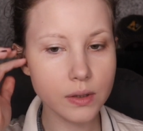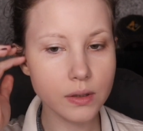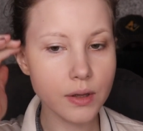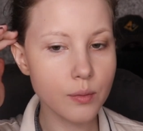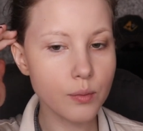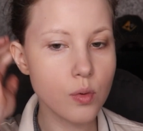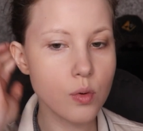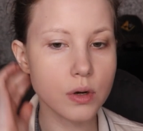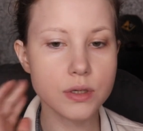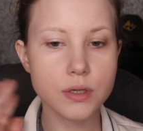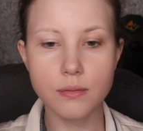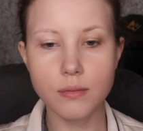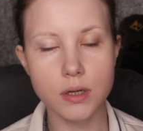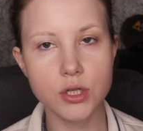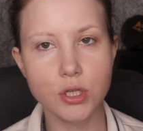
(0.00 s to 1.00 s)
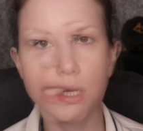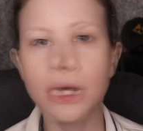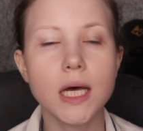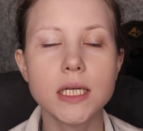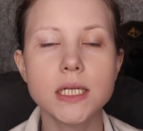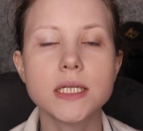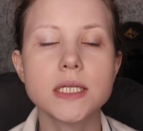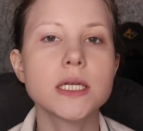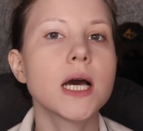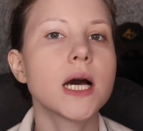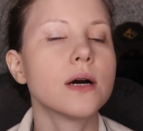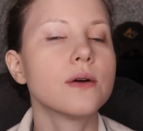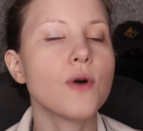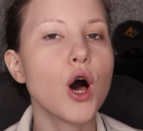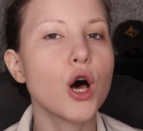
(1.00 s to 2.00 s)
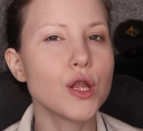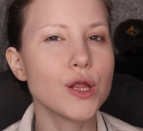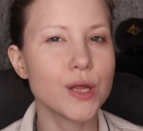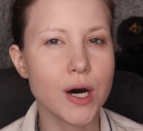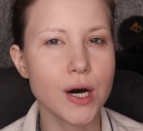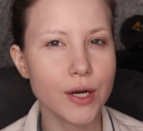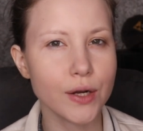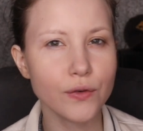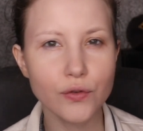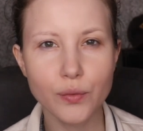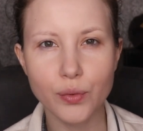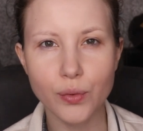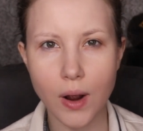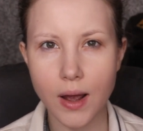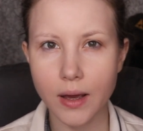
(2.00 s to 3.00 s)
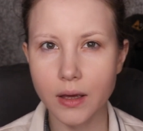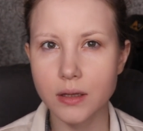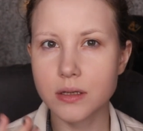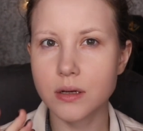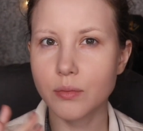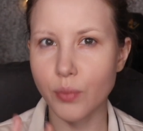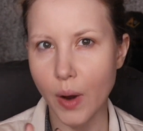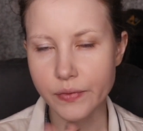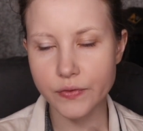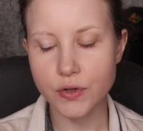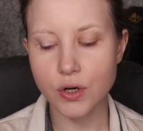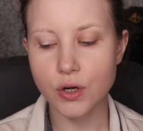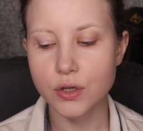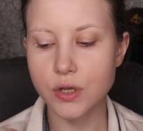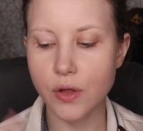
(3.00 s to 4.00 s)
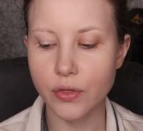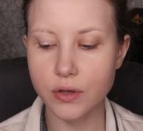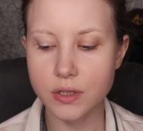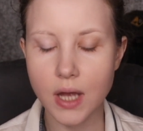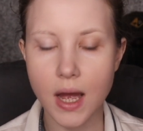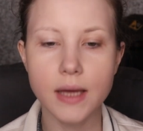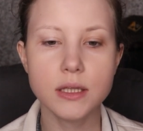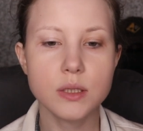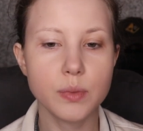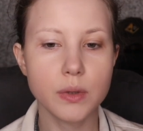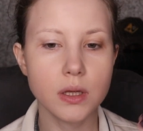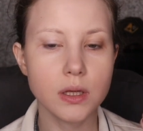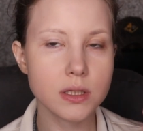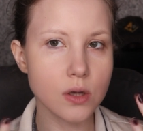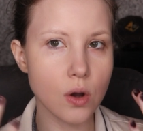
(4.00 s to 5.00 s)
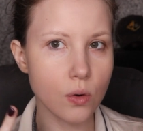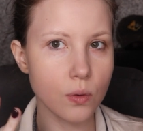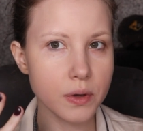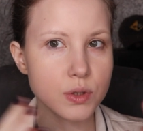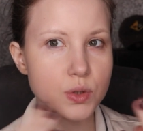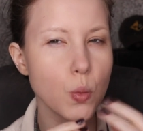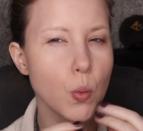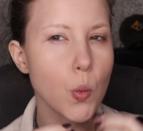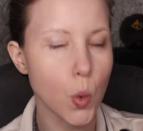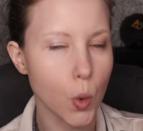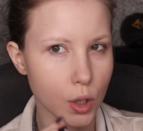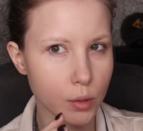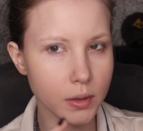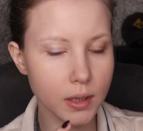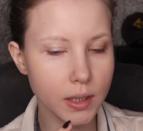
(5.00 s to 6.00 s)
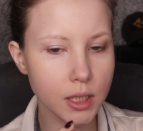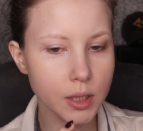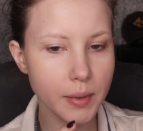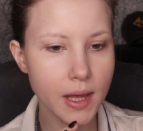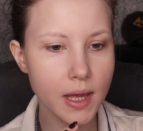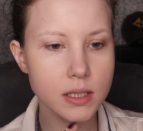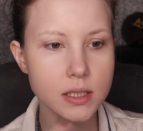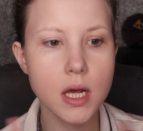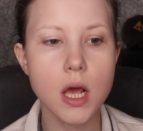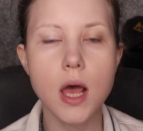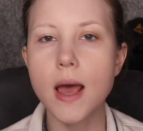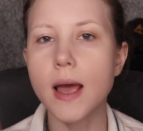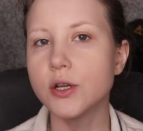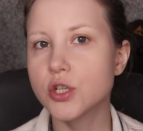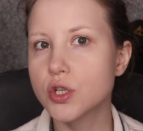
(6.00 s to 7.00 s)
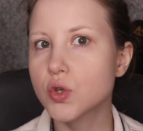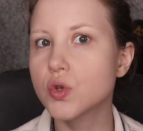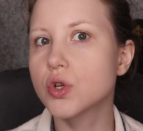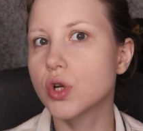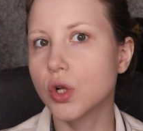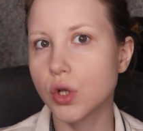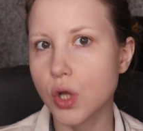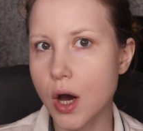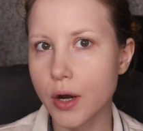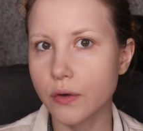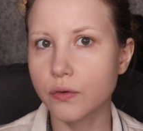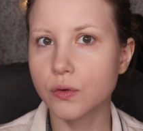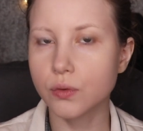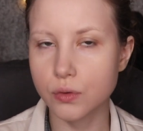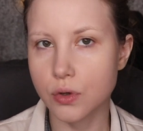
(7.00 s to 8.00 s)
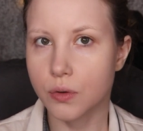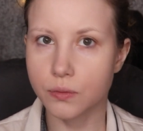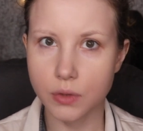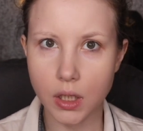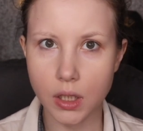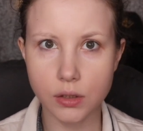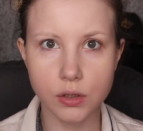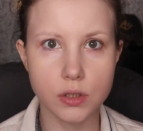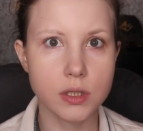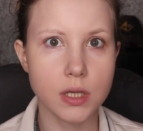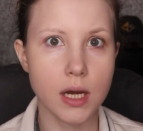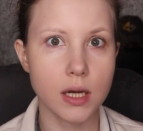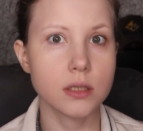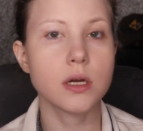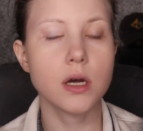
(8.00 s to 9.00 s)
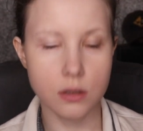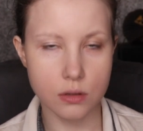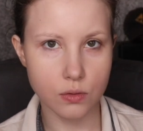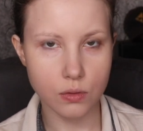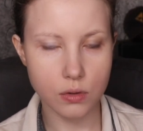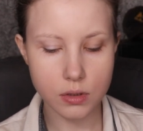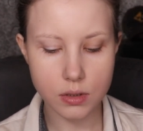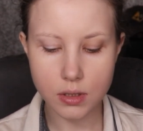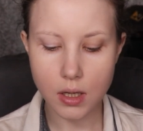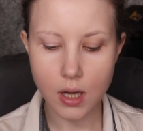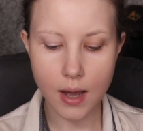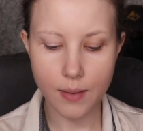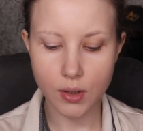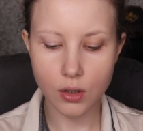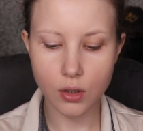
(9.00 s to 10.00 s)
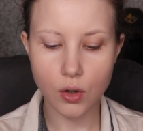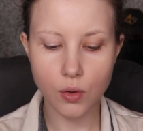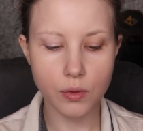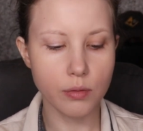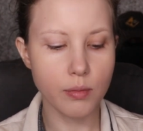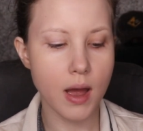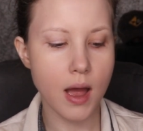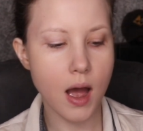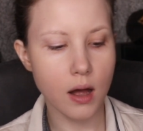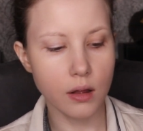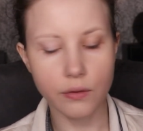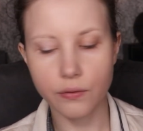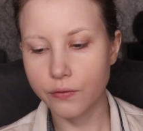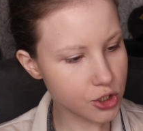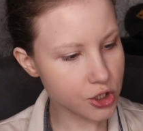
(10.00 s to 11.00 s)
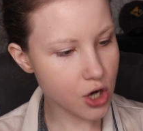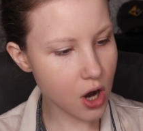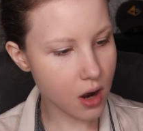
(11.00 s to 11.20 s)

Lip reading: really important to mention Lana doesn't have a lot of bright bronzers on the sides, but it's always warm a little bit. And she's using a lot of cool tone colors as contours. I'm going to go with my e.l.f.